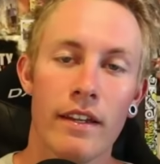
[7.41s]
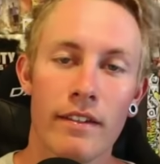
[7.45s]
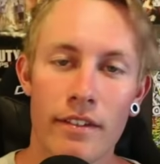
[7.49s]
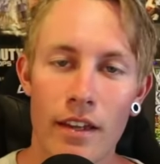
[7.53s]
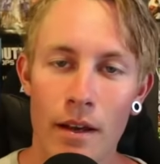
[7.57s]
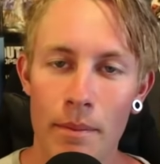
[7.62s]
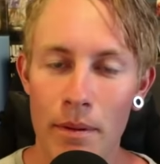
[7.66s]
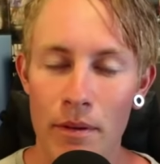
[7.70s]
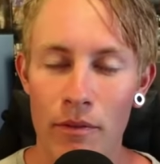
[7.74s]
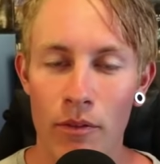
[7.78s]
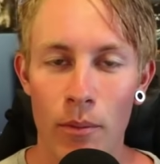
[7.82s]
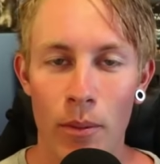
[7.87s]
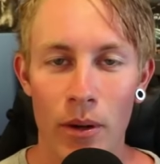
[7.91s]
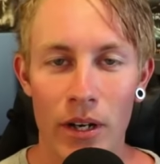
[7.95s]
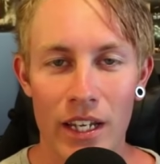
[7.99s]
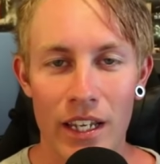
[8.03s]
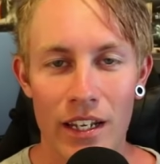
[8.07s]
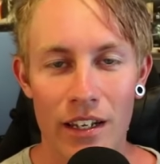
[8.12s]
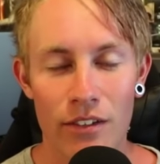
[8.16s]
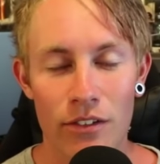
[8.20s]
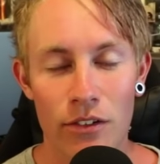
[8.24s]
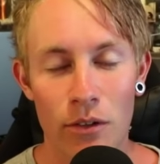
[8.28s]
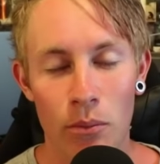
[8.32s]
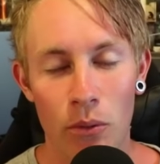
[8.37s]
is up, everybody?
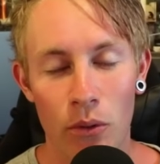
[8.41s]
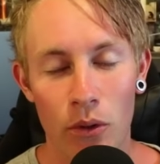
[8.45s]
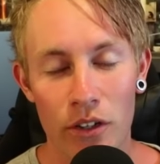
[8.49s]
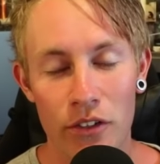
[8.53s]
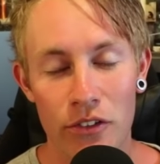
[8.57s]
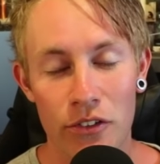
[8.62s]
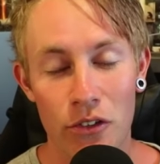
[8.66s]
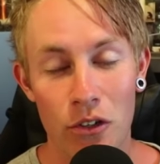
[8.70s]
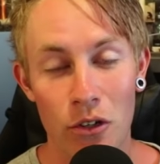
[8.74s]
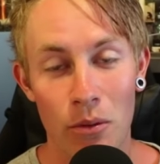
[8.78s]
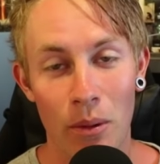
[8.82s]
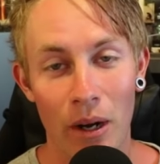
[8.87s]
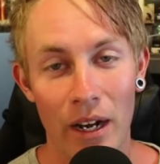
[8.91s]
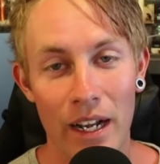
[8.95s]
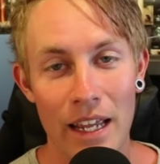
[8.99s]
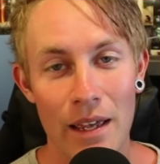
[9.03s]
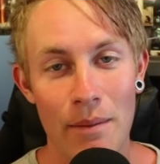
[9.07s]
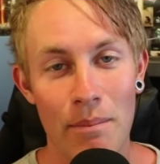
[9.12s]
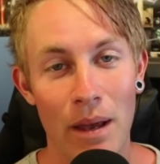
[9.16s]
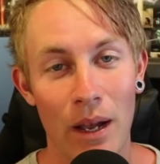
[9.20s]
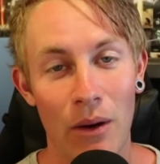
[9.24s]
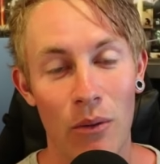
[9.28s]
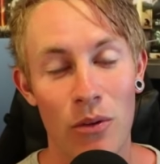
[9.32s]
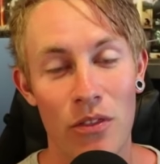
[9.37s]
It is your boy Scooter Brad
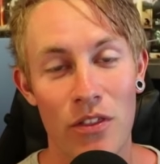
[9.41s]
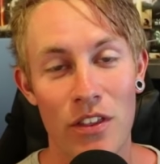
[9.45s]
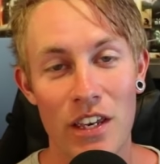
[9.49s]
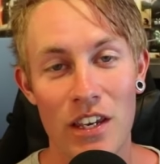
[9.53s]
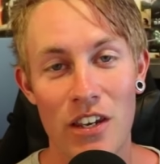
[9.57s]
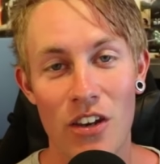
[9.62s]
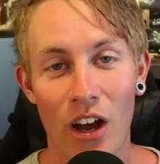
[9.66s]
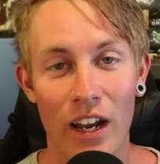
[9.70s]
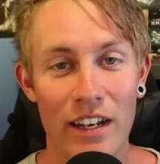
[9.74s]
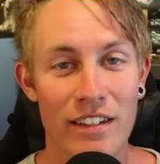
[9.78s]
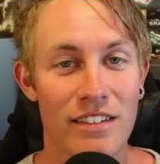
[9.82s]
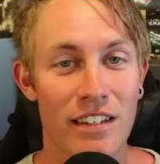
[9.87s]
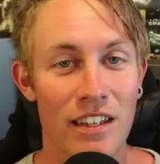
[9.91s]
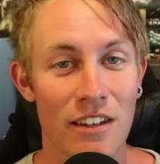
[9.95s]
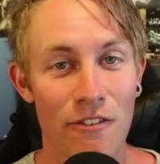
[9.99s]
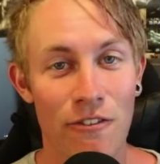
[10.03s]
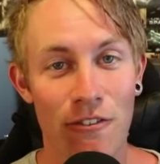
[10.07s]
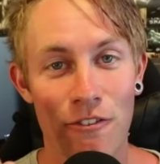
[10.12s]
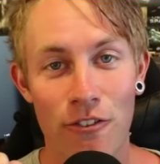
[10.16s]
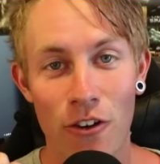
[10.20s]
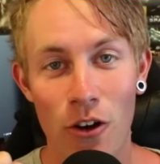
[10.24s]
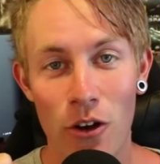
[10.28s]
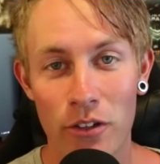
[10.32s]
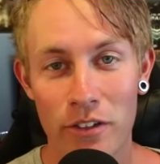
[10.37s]
here, back with the
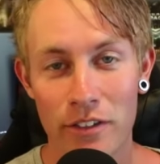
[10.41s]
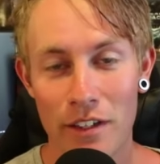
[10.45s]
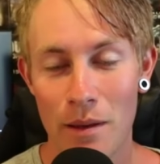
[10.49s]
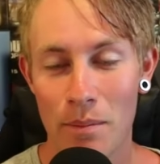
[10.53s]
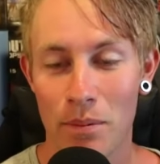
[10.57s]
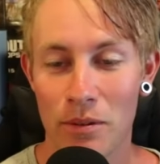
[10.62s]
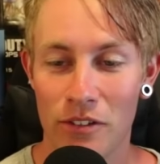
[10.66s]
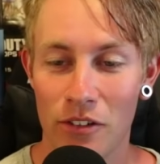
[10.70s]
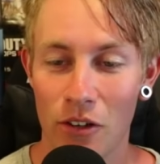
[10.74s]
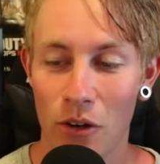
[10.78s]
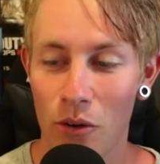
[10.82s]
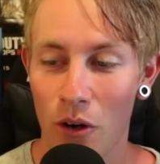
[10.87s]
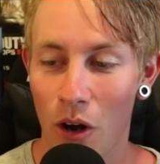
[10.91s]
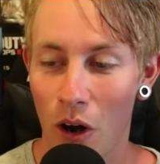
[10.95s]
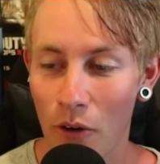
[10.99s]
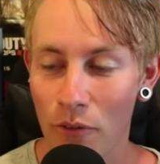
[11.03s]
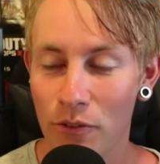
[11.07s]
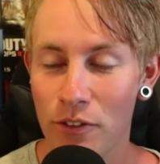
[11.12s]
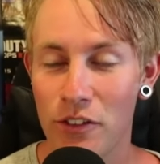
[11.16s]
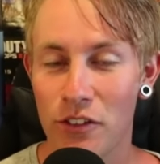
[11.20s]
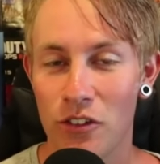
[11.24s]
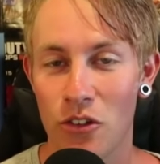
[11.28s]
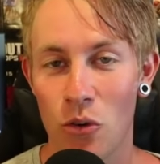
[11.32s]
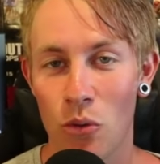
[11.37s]
ninety-first episode
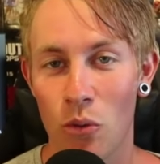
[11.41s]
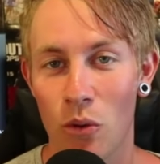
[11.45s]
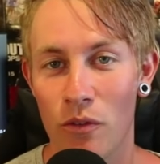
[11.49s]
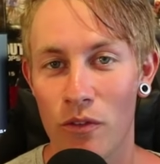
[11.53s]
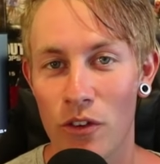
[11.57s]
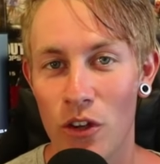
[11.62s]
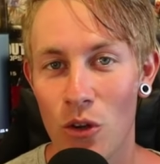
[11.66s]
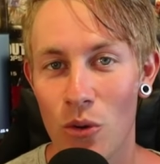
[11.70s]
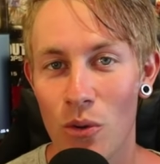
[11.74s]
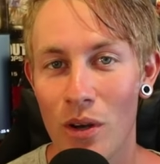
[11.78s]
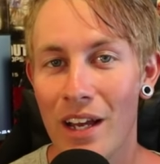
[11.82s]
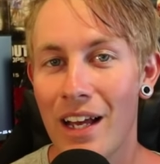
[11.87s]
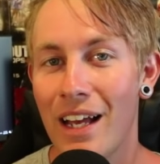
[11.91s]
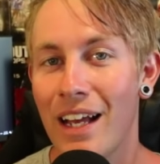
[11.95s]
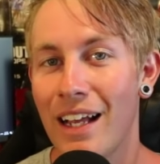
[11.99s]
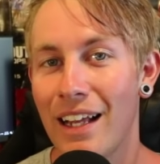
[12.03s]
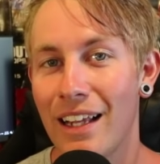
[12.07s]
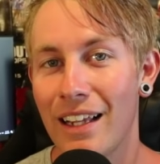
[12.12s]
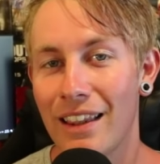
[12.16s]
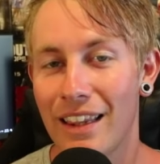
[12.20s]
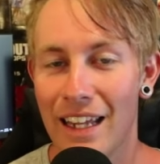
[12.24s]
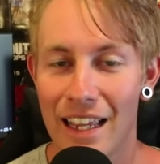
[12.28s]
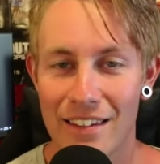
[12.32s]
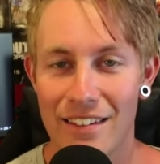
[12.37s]
of Scoot Review.
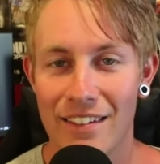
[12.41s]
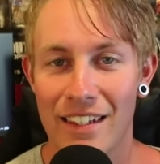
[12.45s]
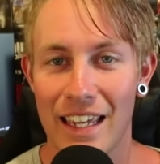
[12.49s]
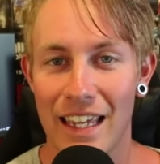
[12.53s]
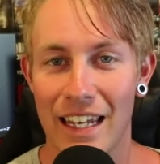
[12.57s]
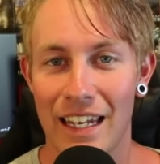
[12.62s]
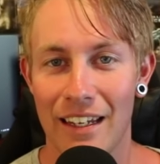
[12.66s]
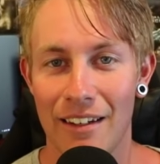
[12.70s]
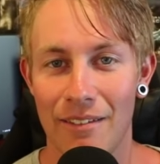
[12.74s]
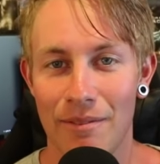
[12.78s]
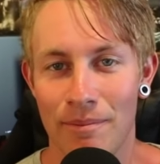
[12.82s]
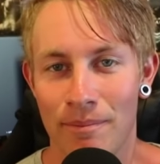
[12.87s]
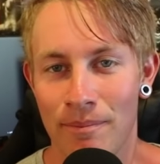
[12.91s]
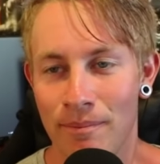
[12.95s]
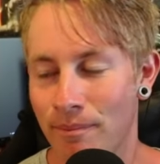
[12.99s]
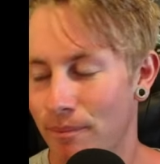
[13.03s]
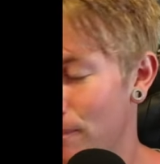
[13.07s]
Let's get it.